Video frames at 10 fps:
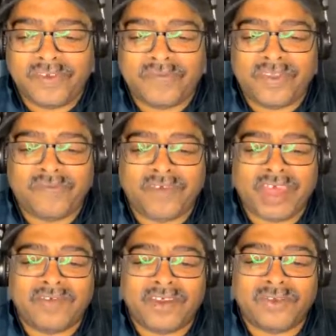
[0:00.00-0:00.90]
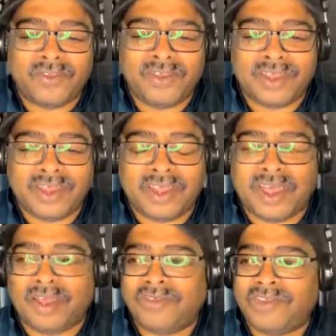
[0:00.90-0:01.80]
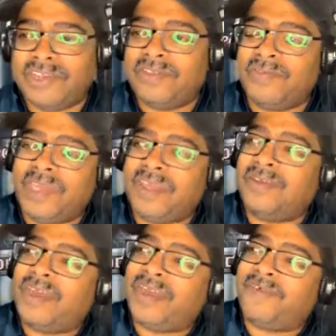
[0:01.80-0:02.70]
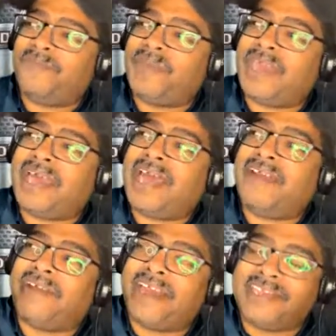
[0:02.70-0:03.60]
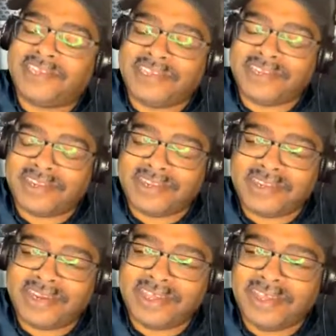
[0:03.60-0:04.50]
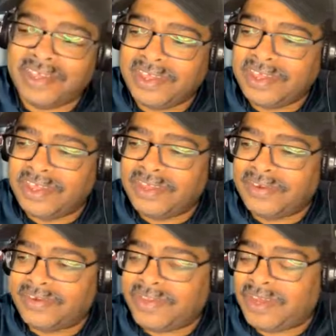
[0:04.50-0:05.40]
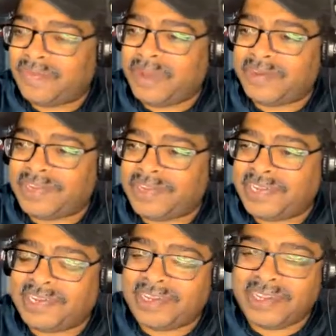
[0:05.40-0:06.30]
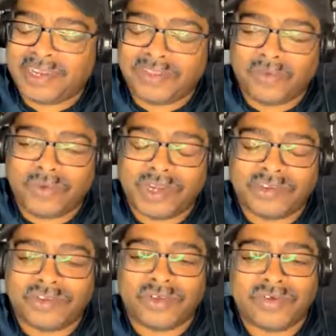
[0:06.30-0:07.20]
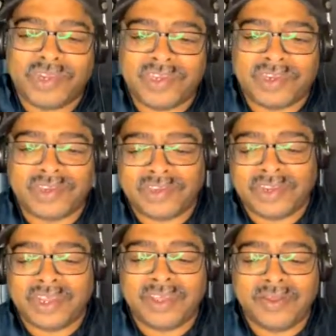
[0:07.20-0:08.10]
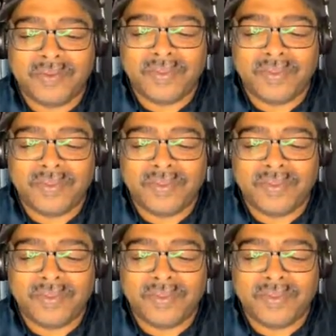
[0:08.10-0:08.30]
55 and older houses. We have big high rises in the city. They're about 16 to 20 stories in the city.